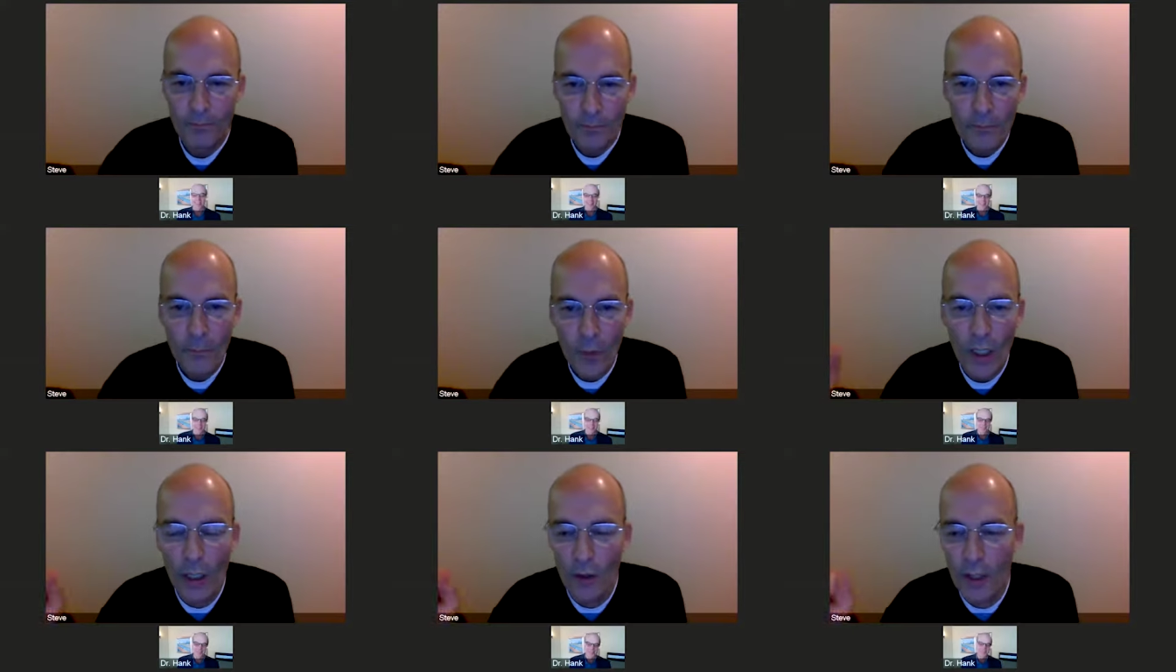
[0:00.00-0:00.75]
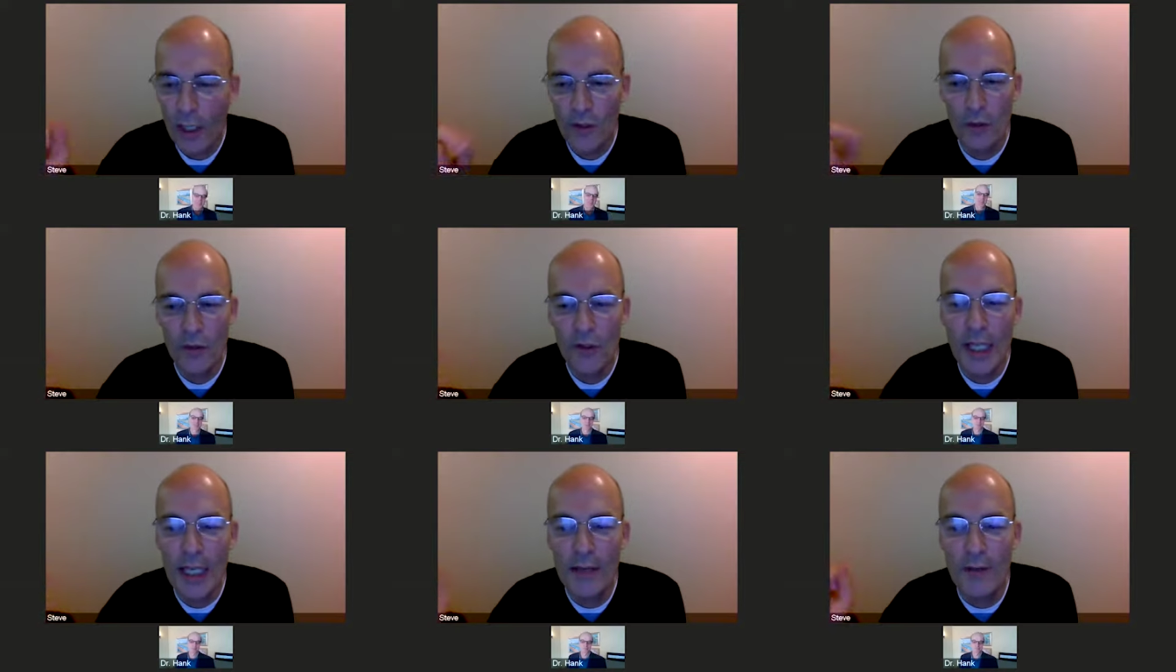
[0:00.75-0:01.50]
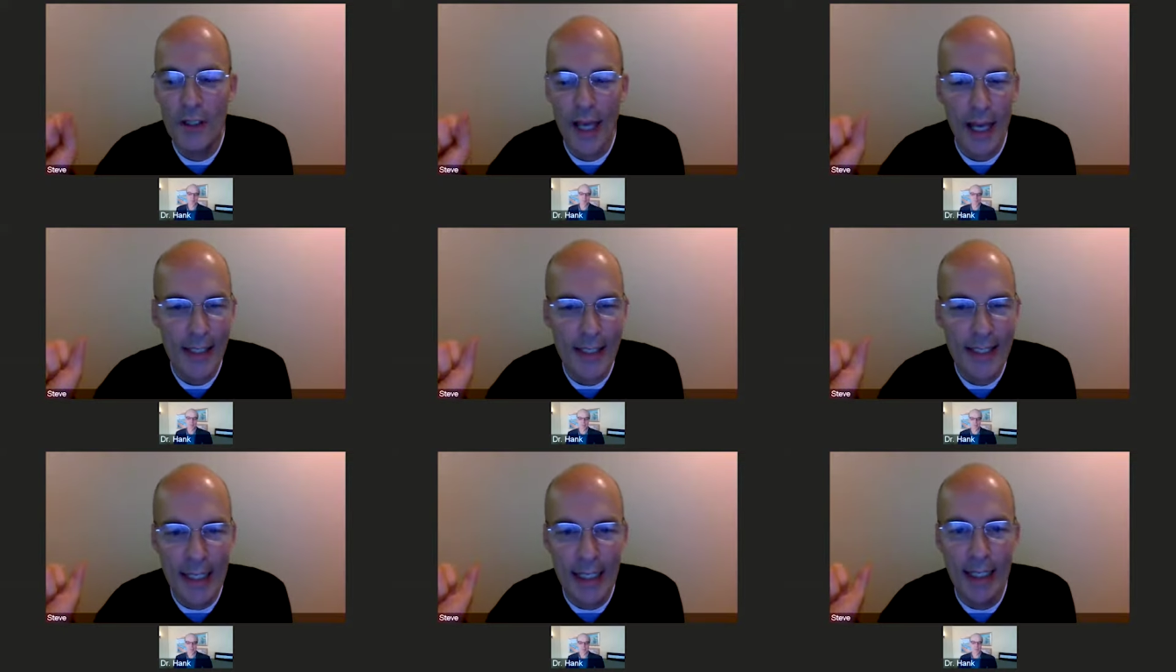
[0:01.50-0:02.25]
Yeah. Okay, so Steve is
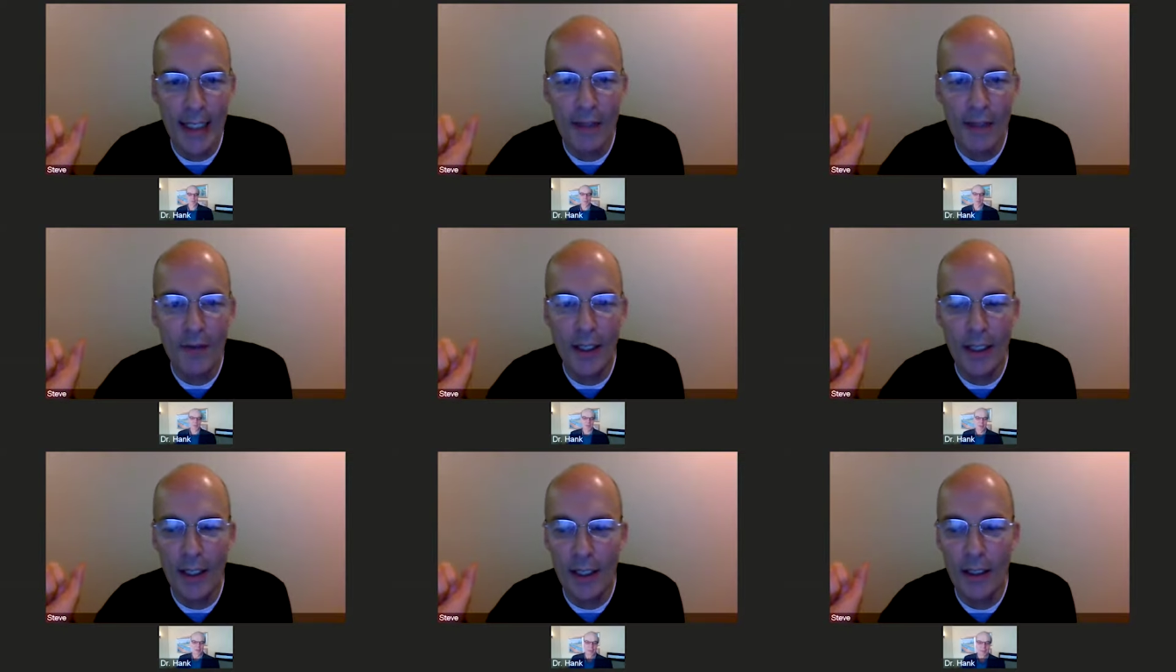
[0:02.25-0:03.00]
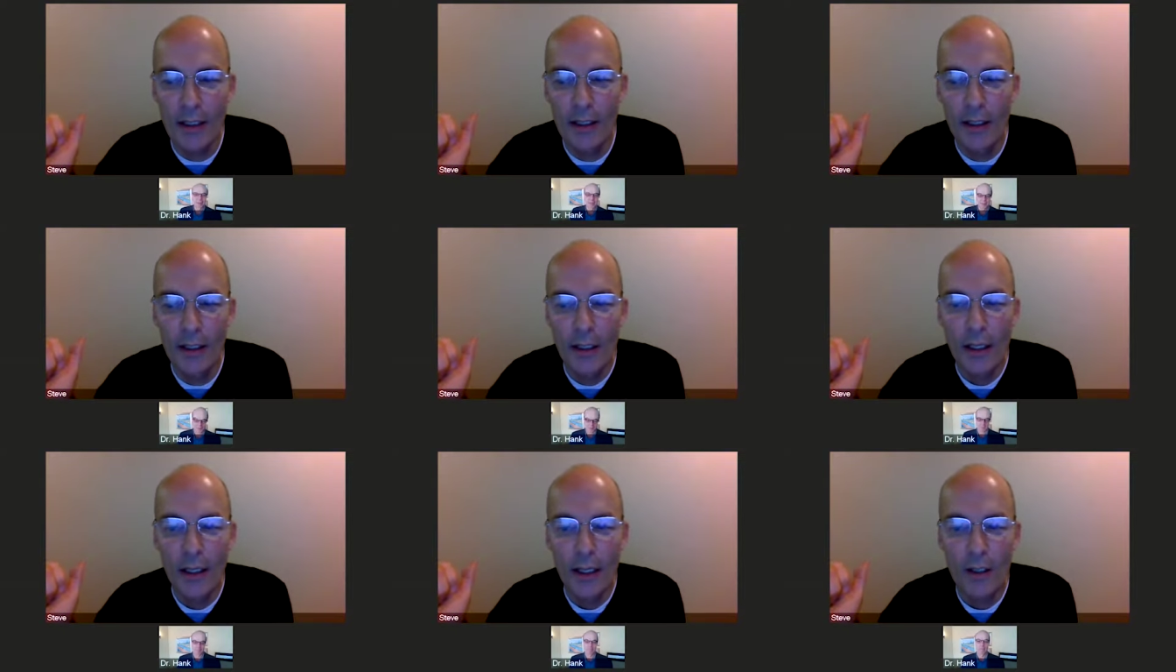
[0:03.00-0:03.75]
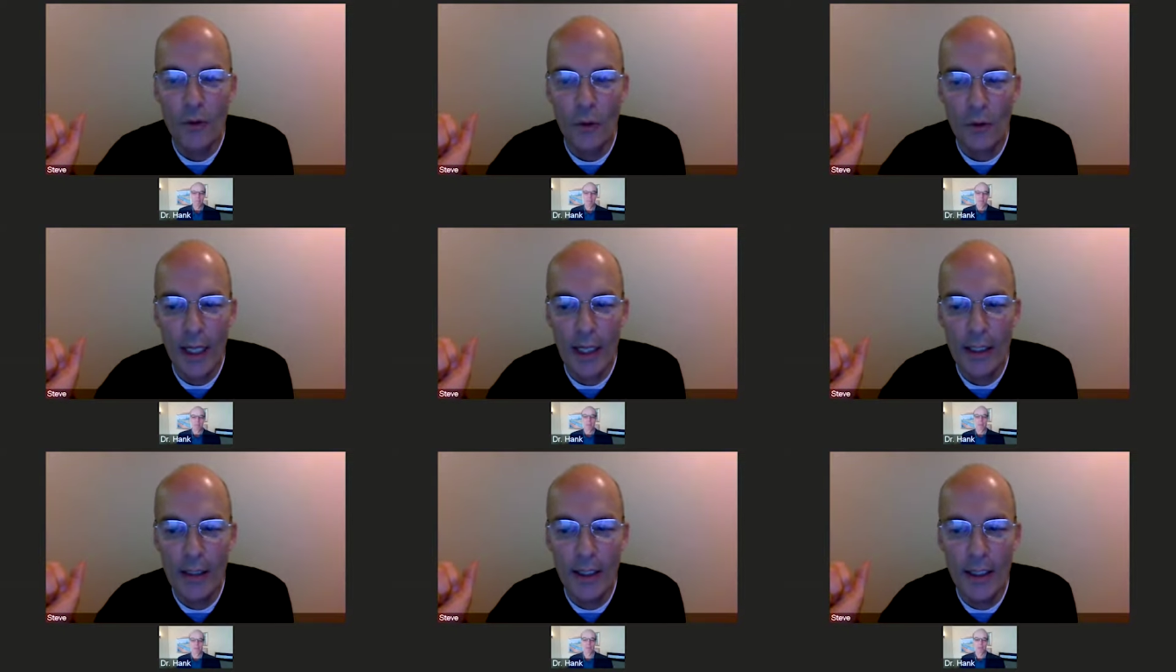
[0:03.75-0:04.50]
S T E V E.
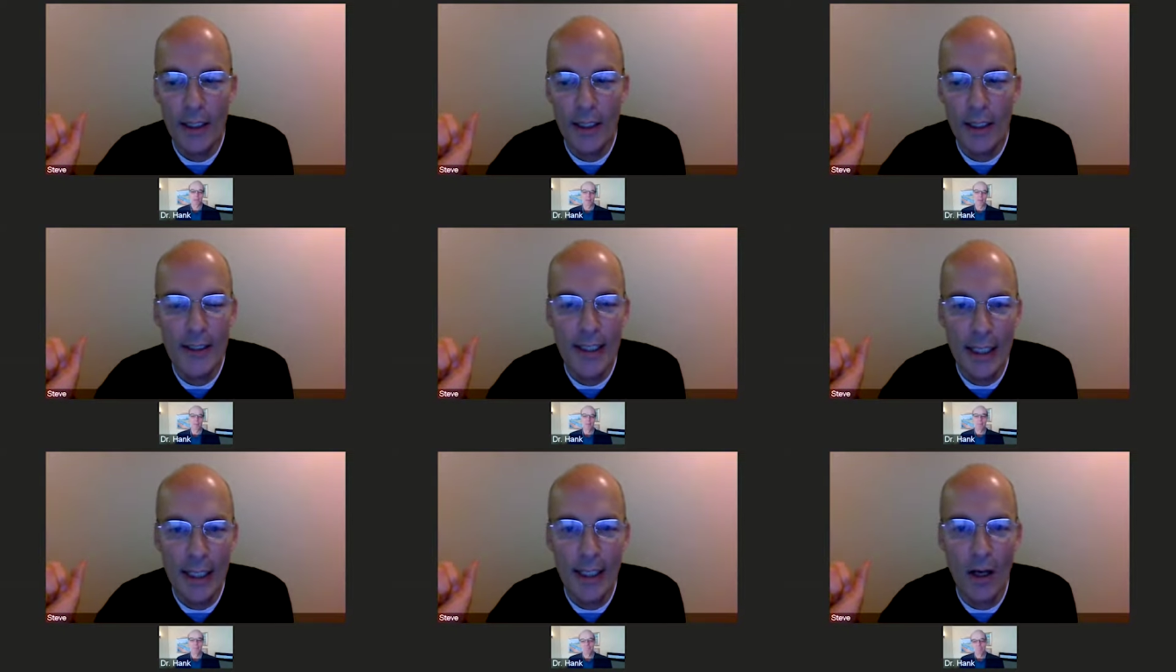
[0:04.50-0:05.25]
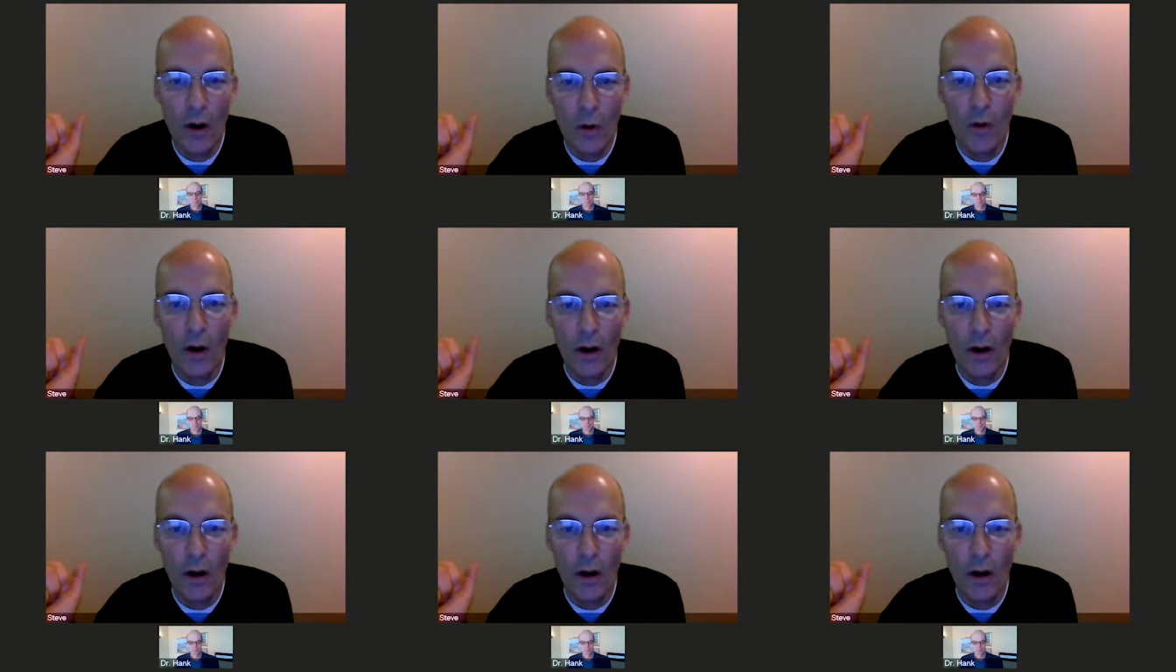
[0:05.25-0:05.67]
Tornetten is T